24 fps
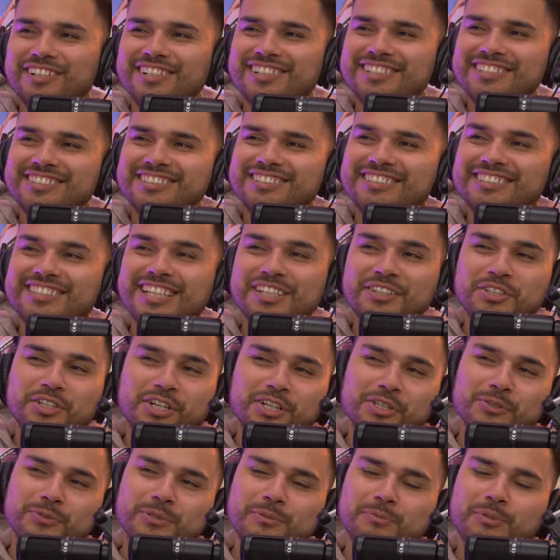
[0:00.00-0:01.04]
friends. She's at the
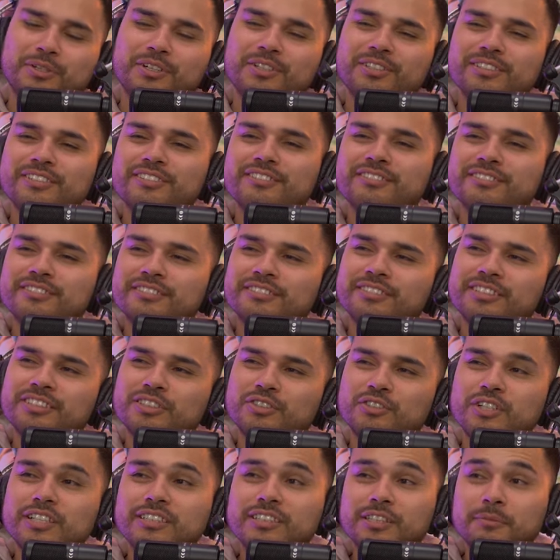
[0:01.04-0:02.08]
Halloween party.
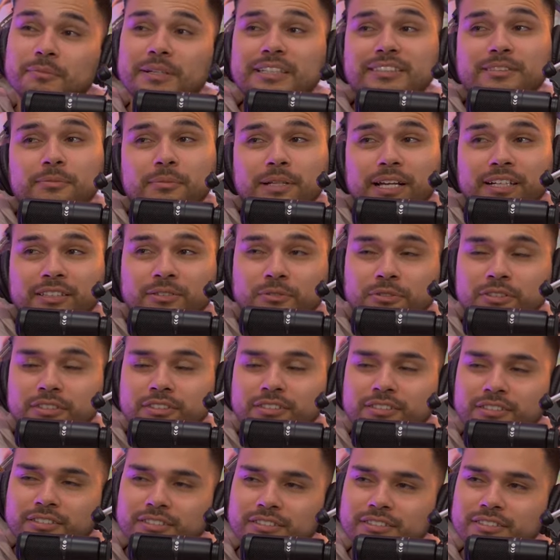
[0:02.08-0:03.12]
She's dressed up as the Black
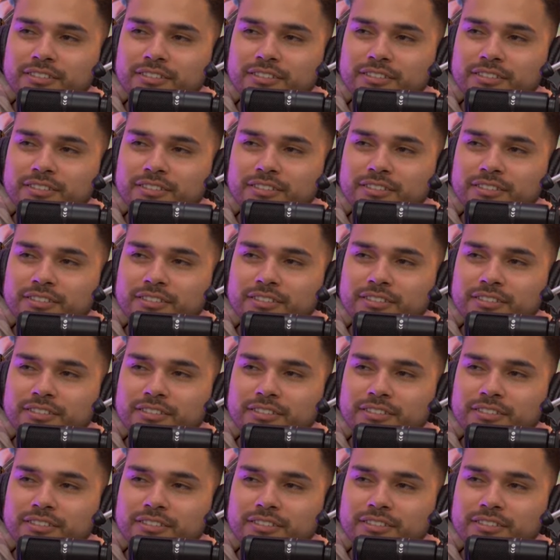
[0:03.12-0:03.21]
Swan.